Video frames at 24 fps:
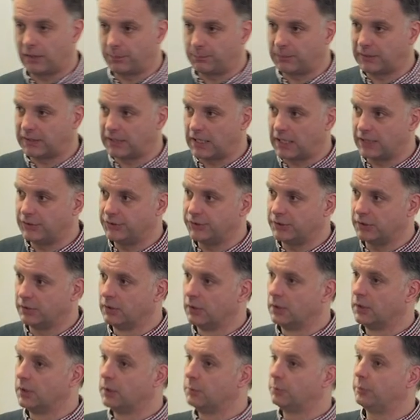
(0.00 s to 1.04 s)
application,
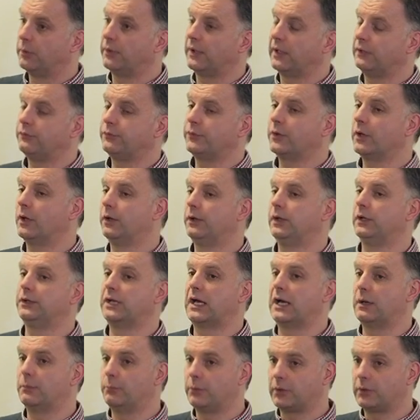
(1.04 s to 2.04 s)
but they've turned it down